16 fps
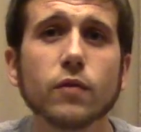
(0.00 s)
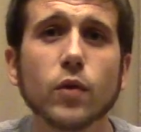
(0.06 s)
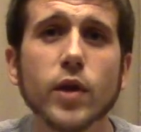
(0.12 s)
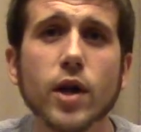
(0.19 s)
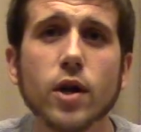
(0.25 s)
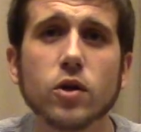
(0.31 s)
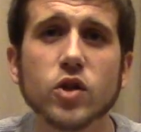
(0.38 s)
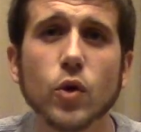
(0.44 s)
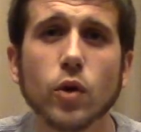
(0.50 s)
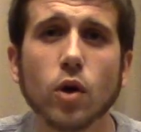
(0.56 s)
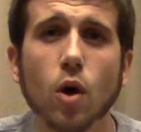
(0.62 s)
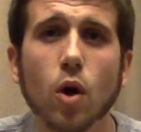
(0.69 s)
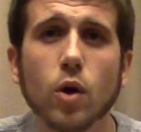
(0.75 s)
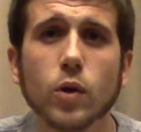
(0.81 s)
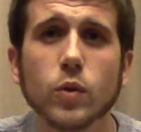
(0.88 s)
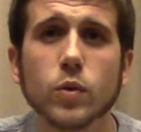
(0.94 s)
for the Arizona
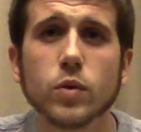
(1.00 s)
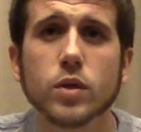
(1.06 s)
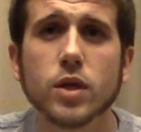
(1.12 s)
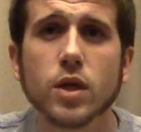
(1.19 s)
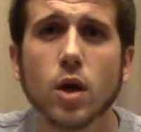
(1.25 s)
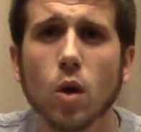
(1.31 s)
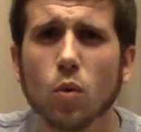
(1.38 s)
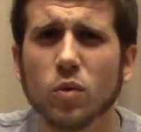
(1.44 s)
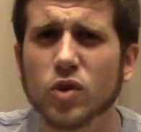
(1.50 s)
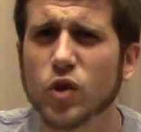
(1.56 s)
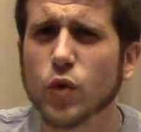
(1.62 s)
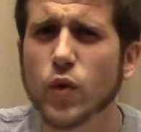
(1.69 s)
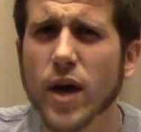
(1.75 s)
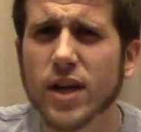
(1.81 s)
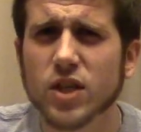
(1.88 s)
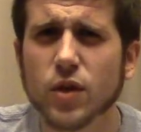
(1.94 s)
Cardinals.
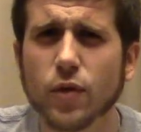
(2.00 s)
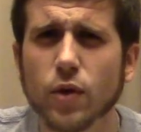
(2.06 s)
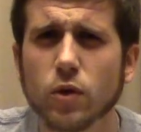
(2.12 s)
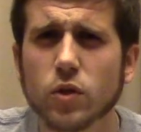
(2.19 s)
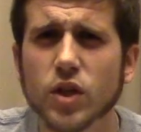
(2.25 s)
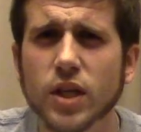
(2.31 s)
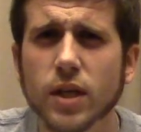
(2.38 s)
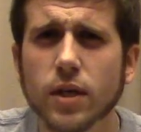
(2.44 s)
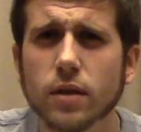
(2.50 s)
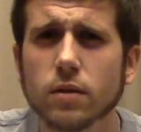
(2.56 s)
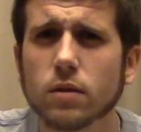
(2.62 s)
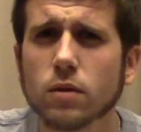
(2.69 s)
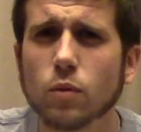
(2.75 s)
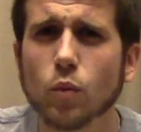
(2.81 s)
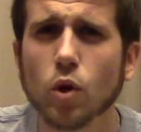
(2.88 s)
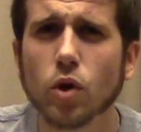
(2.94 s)

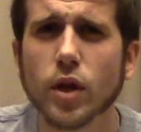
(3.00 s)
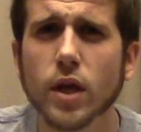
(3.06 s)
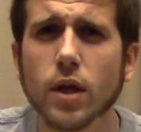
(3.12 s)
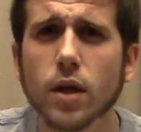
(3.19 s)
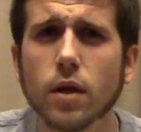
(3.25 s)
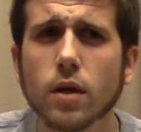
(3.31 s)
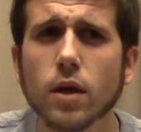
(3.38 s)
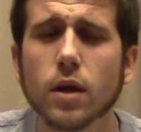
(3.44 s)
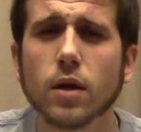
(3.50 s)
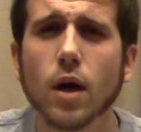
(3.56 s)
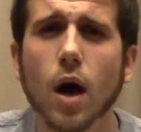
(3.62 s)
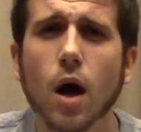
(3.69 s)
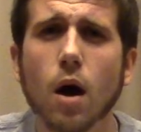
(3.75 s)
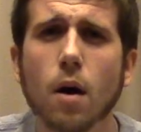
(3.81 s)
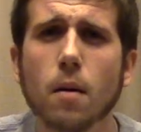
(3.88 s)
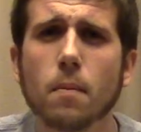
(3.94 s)
2013 rookie
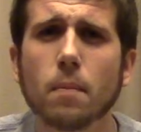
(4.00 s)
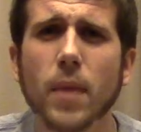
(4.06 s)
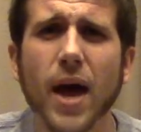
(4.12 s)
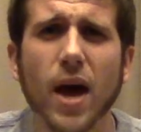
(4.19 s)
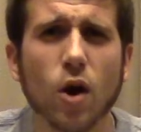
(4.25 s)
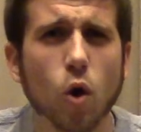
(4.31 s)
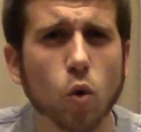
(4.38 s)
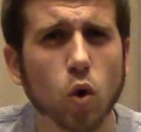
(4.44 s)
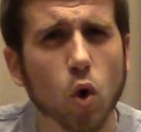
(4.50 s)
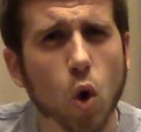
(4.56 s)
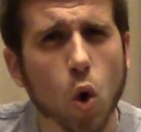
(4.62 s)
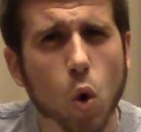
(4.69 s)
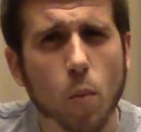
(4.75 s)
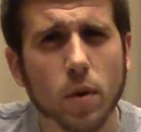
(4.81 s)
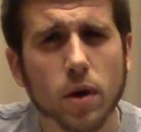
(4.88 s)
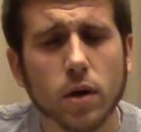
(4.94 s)
out of
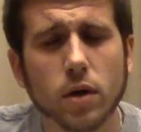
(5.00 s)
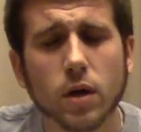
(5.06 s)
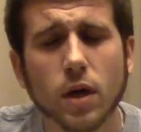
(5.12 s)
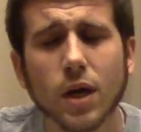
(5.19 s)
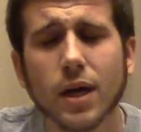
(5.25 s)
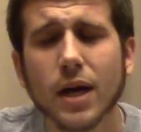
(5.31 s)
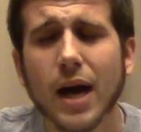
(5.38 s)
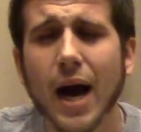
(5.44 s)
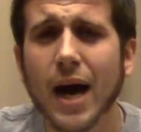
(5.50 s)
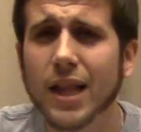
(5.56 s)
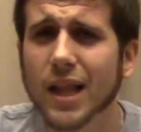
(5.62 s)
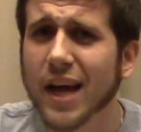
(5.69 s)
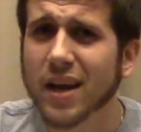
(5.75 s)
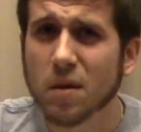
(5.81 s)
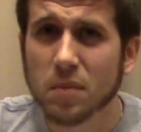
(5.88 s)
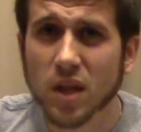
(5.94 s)
Oklahoma. I
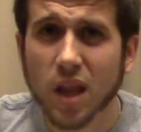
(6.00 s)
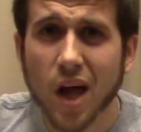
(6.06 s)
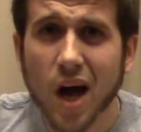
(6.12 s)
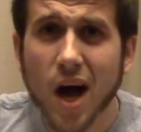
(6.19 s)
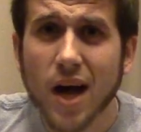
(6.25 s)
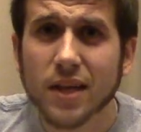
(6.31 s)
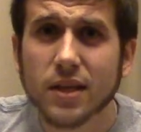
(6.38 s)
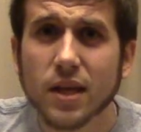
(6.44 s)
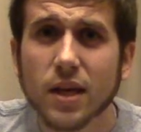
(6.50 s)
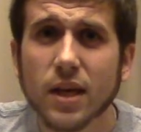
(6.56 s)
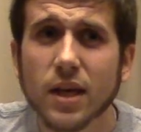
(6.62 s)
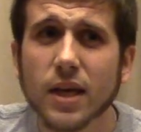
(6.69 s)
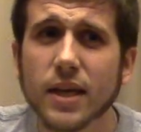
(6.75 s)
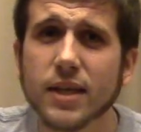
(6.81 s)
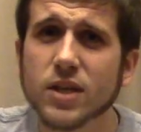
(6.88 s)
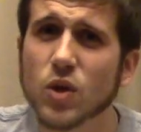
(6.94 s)
like him a lot.
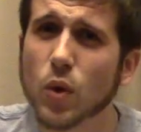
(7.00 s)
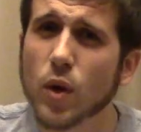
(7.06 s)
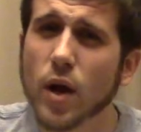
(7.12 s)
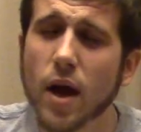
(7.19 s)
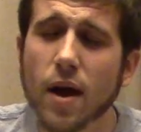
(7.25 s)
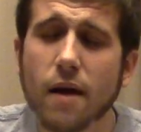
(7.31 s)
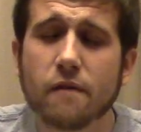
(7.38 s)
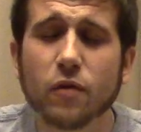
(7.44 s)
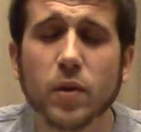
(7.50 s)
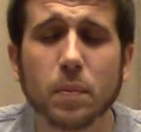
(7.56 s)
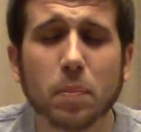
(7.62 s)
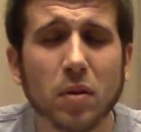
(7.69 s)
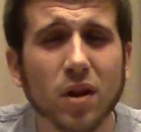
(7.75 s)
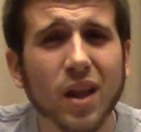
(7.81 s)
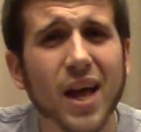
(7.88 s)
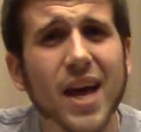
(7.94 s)
He's on every
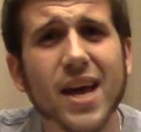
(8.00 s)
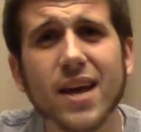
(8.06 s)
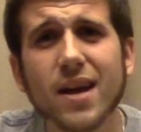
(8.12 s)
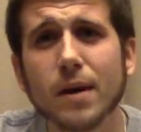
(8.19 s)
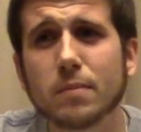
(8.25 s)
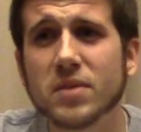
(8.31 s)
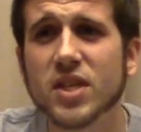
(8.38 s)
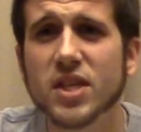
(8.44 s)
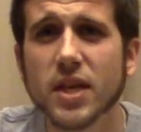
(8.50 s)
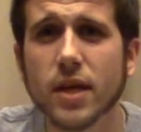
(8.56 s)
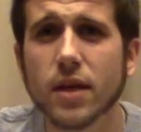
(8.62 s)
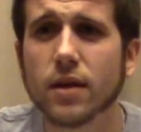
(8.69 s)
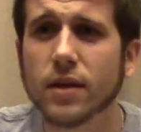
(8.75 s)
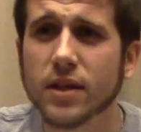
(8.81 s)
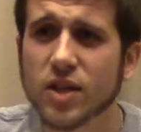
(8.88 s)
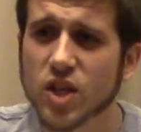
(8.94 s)
play I'm
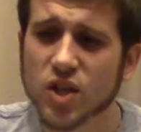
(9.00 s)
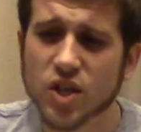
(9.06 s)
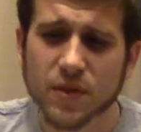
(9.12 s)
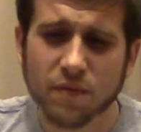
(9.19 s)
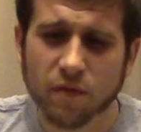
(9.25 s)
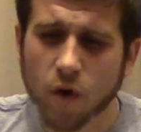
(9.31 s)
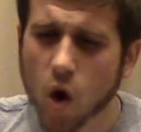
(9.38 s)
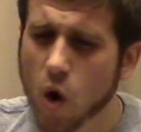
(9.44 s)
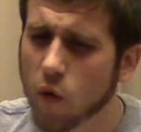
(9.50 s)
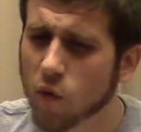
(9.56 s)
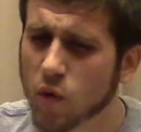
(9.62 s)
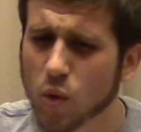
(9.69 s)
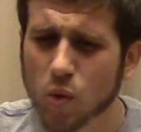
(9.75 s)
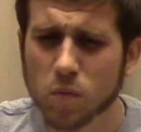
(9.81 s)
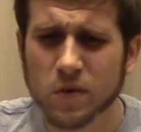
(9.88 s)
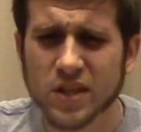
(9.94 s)
seeing. He's just involved
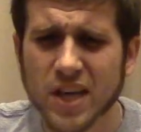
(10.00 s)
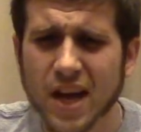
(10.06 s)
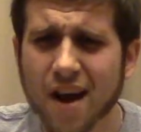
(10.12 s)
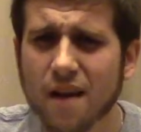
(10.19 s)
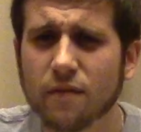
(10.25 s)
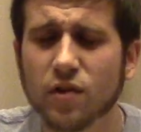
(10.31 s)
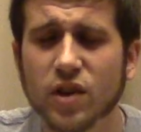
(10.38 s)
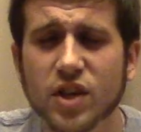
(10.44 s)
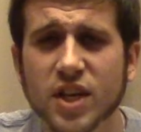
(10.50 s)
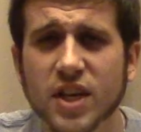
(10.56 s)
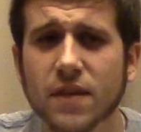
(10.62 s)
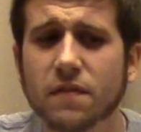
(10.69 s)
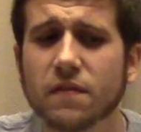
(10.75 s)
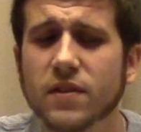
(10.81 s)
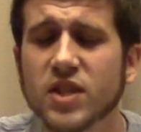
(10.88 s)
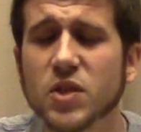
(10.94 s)
on almost every
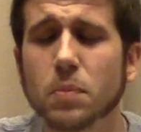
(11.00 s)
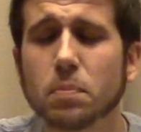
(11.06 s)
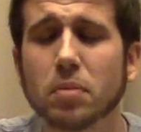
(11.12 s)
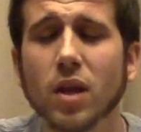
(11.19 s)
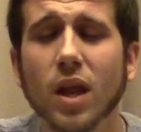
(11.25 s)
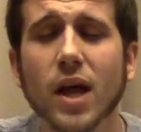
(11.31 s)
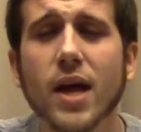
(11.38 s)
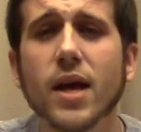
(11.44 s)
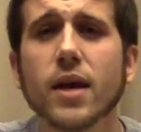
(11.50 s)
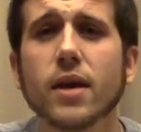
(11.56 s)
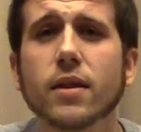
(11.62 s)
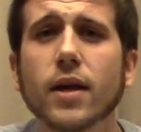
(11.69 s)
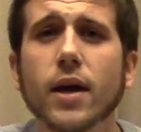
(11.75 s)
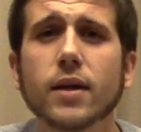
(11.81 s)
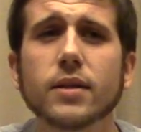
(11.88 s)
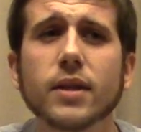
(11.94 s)
defensive play
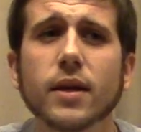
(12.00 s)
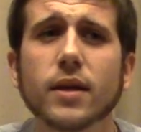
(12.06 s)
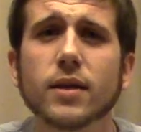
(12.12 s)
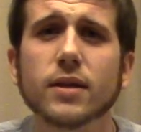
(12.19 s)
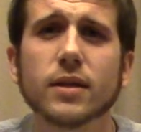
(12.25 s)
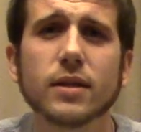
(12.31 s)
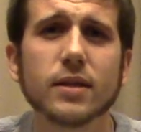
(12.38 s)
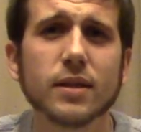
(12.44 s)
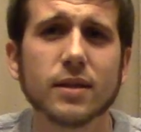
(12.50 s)
that